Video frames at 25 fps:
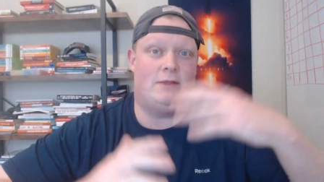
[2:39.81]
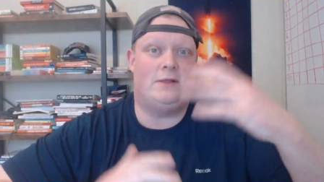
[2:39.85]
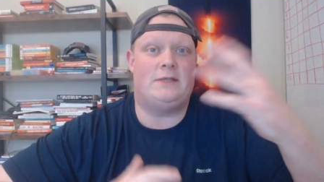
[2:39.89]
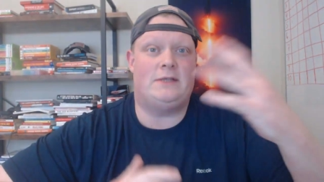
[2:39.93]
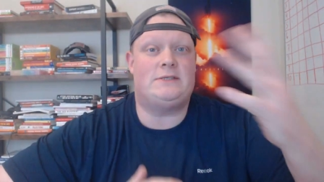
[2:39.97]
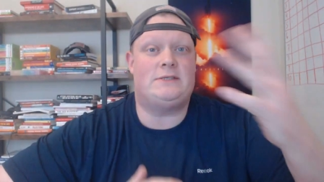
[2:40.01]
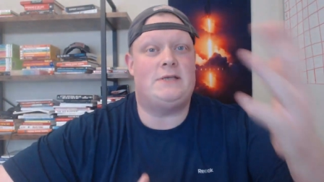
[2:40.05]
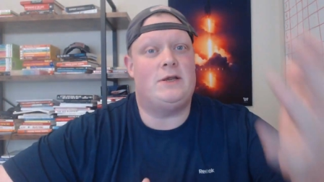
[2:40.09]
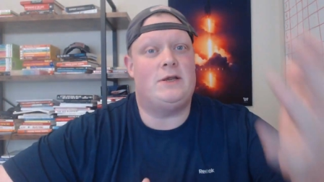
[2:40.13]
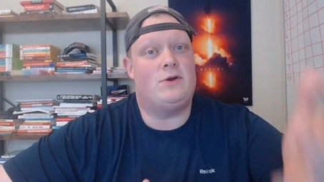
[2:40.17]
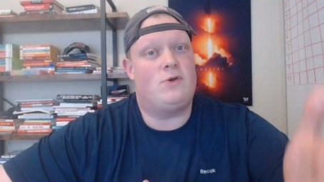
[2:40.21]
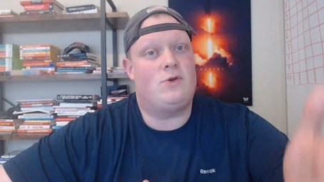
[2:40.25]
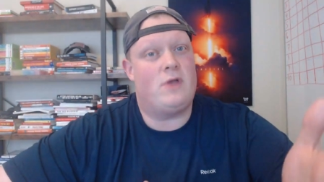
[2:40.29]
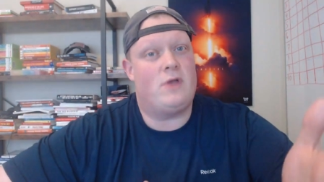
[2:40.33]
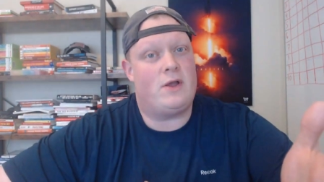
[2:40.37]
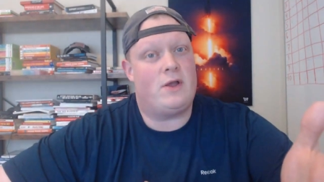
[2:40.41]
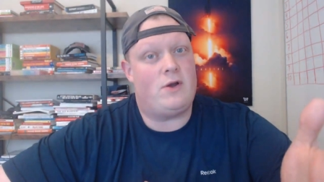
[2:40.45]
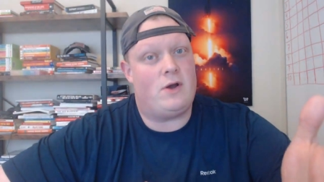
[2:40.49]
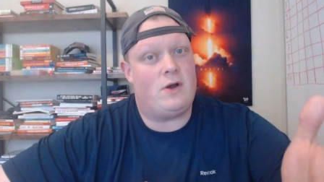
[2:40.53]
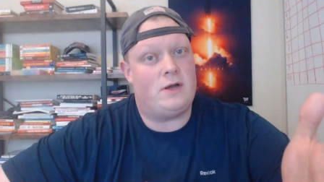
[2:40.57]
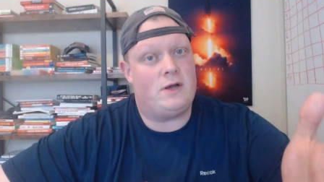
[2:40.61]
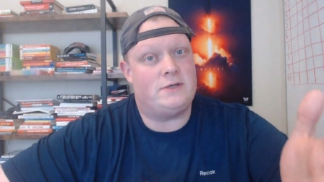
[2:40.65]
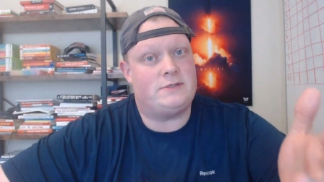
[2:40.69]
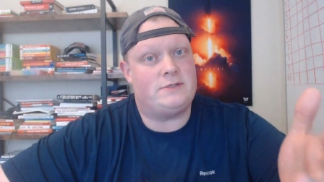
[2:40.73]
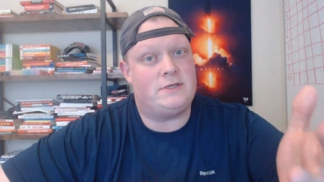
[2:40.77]
let's say your click
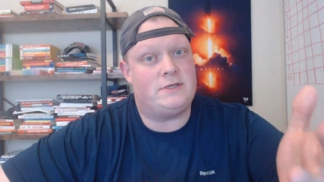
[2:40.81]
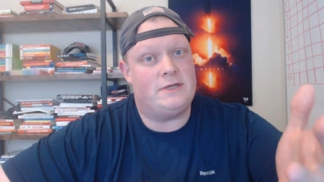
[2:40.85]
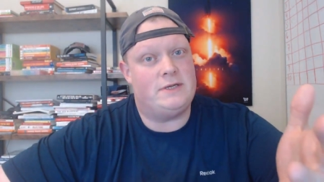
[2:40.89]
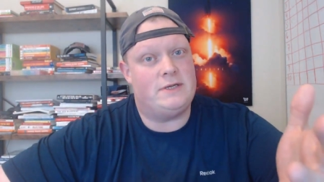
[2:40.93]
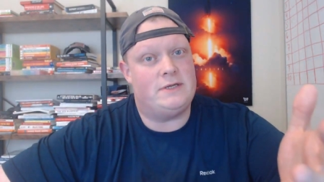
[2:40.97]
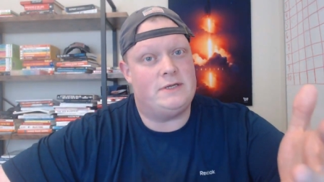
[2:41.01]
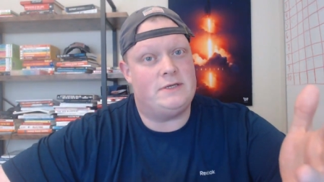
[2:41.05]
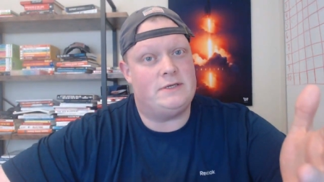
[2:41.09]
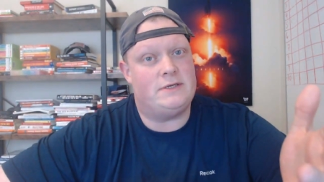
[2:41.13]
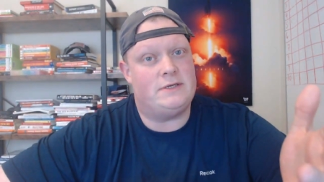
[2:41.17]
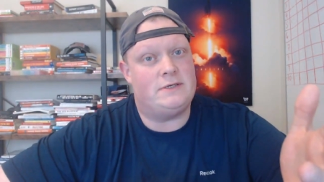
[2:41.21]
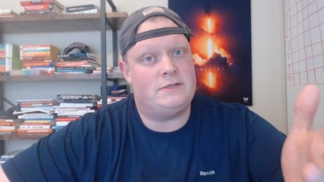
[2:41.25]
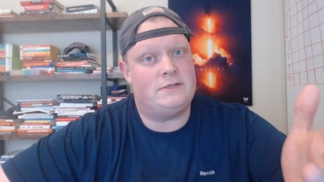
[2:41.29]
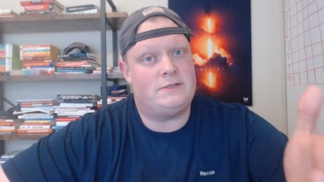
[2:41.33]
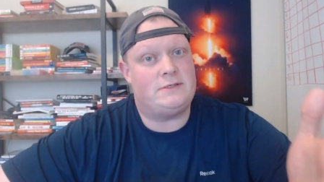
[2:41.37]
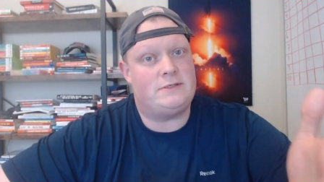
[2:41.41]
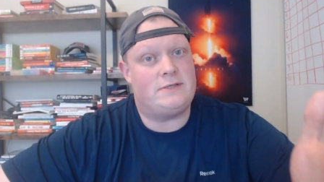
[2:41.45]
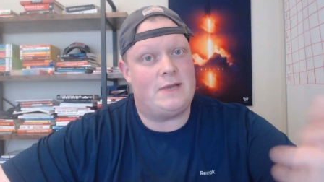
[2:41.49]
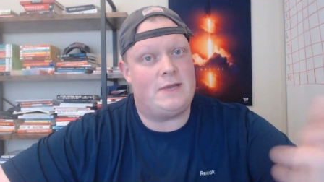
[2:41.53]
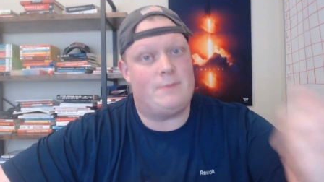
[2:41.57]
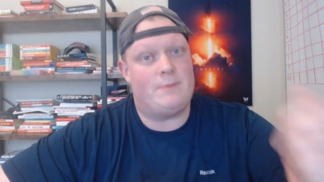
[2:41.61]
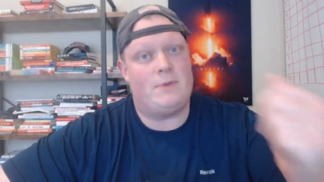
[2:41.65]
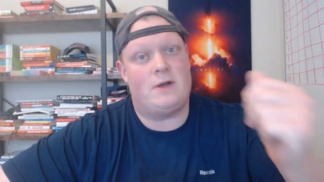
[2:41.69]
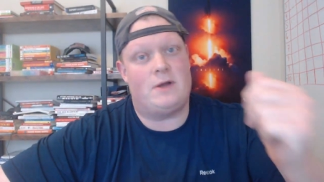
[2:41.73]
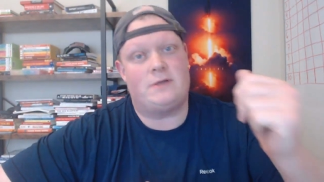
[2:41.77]
cost is
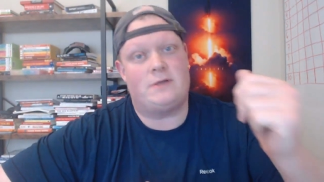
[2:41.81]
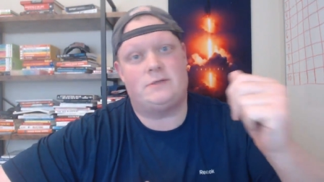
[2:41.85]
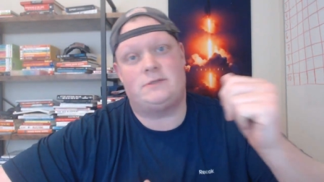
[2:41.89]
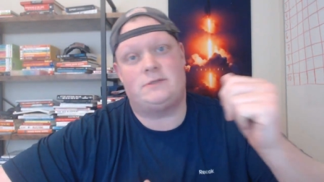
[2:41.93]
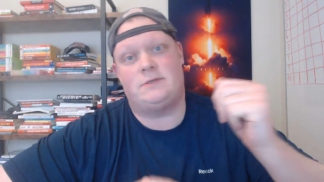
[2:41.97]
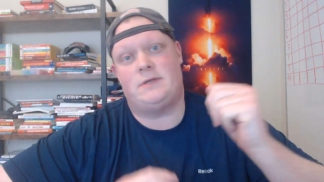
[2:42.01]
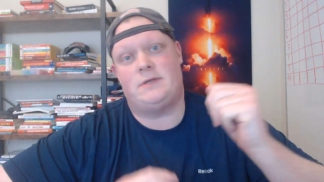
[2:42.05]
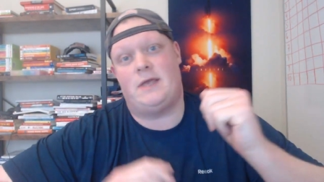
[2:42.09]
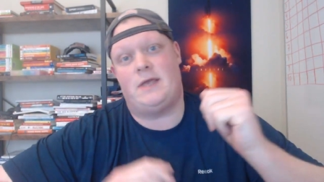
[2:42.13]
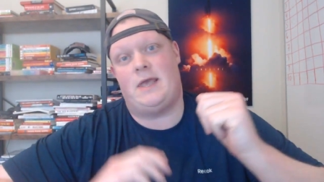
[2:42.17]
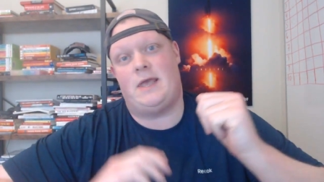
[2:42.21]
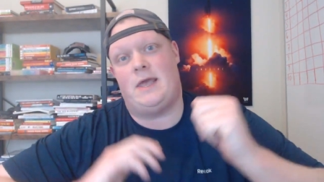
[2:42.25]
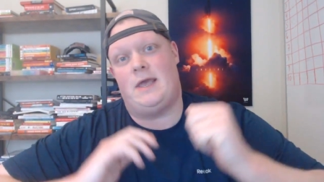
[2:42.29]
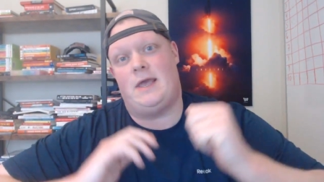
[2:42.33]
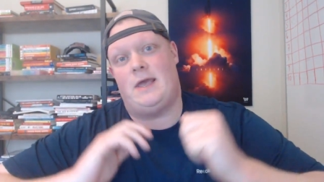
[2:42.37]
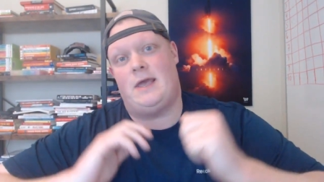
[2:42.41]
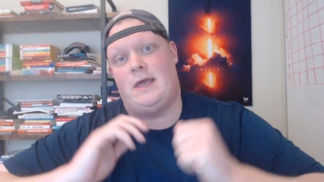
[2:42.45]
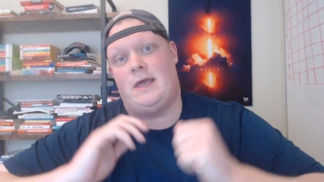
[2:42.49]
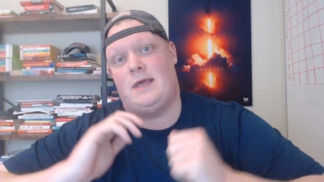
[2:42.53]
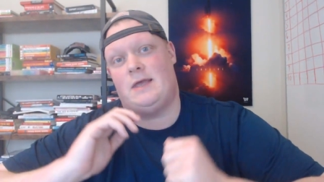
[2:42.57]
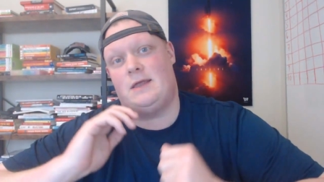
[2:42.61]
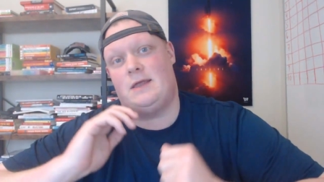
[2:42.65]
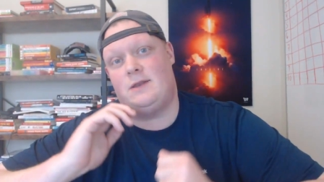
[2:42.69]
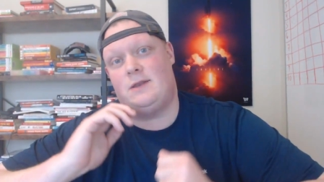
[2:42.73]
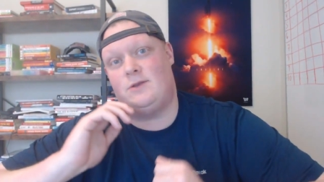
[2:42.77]
10 bucks
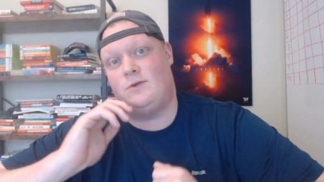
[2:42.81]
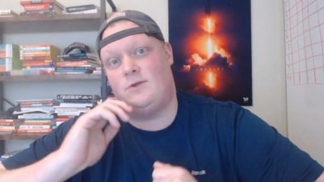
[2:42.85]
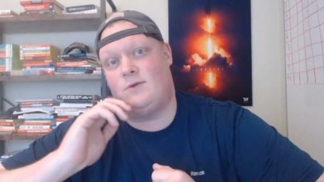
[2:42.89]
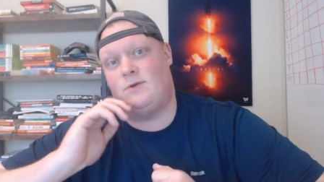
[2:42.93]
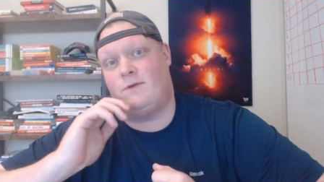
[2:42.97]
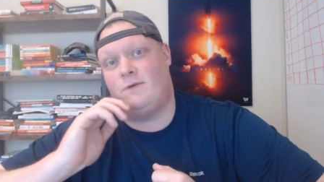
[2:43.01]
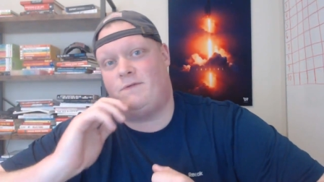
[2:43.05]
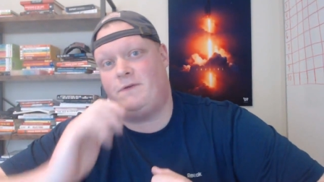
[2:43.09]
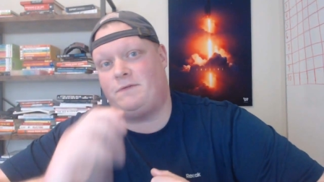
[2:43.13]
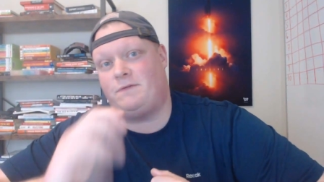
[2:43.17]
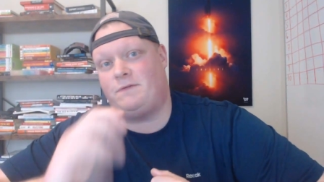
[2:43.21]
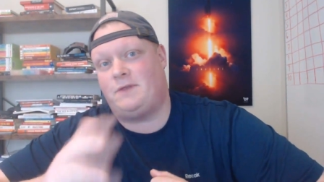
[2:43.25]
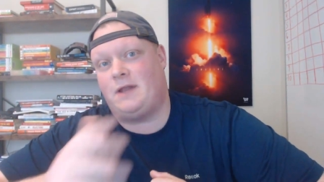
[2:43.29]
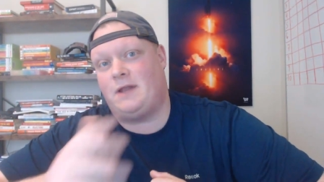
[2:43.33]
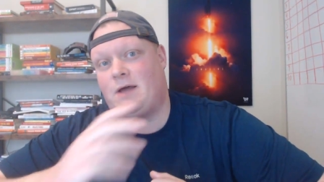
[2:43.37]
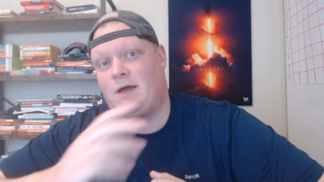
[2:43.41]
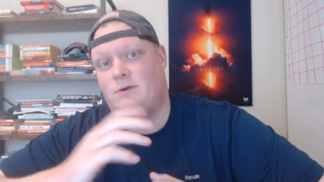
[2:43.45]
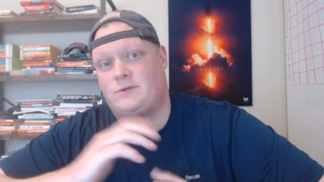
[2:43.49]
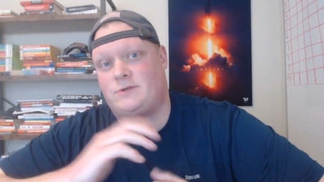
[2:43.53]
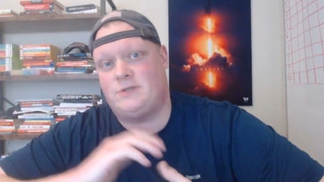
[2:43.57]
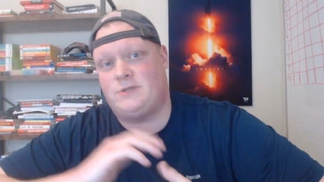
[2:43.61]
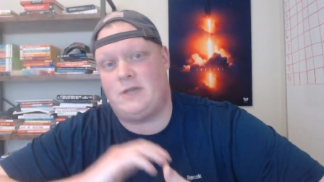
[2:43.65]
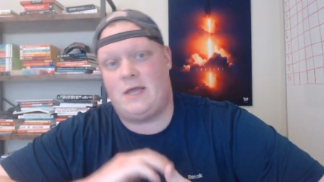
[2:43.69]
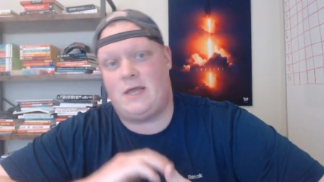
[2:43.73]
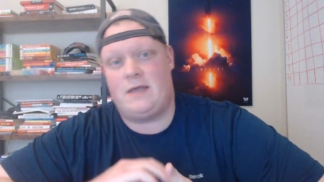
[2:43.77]
and you have
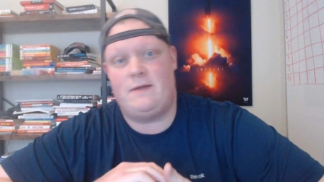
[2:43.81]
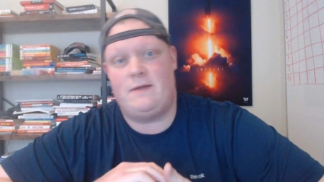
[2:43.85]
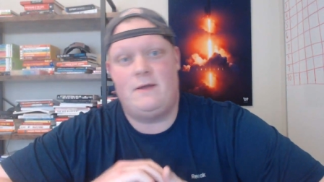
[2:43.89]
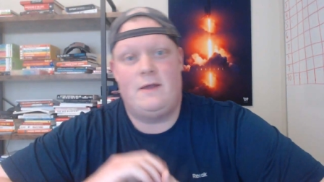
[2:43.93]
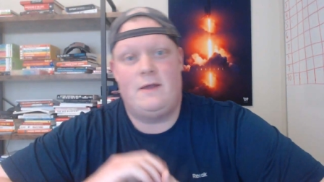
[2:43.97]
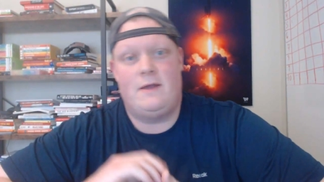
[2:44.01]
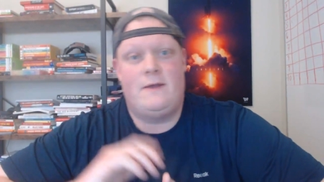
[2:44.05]
$50 a day,